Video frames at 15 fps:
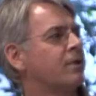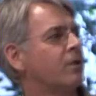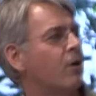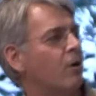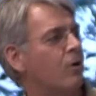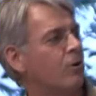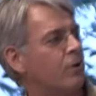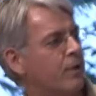the
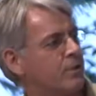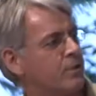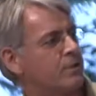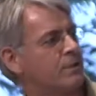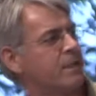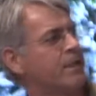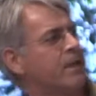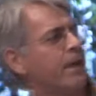goal that you
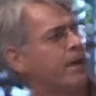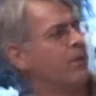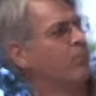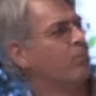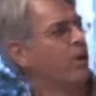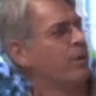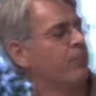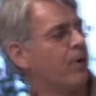see down in the
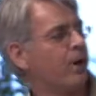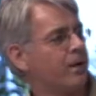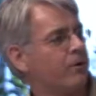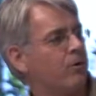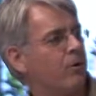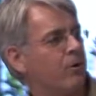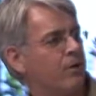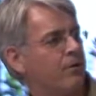bottom right
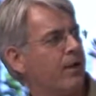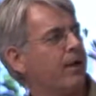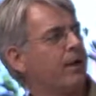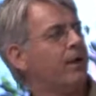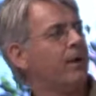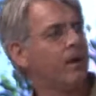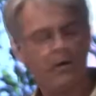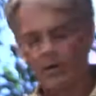corner there
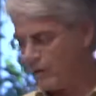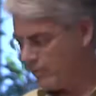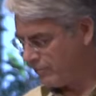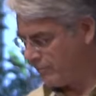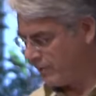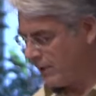of